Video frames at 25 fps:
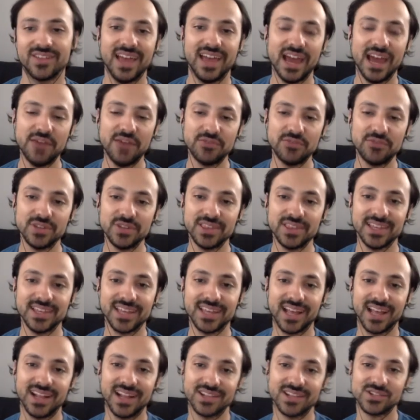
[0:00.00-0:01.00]
Everything
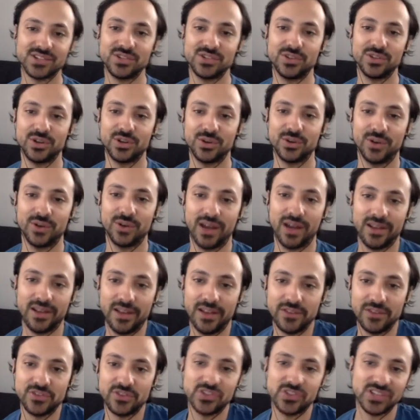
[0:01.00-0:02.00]
else,
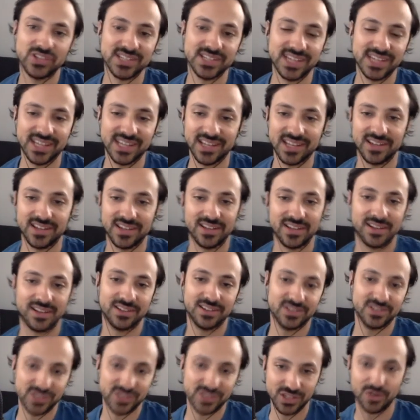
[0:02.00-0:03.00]
just to
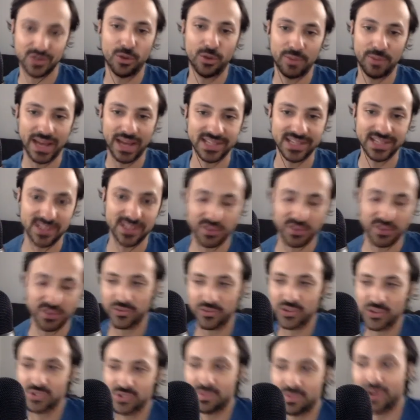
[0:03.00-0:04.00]
go back to the
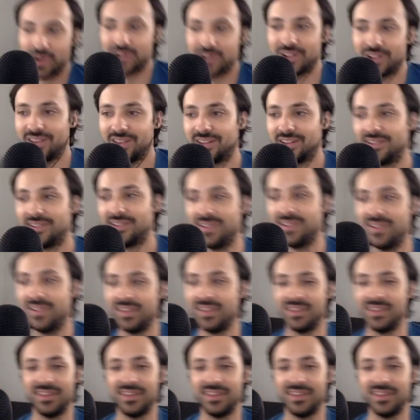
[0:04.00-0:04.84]
first part a little,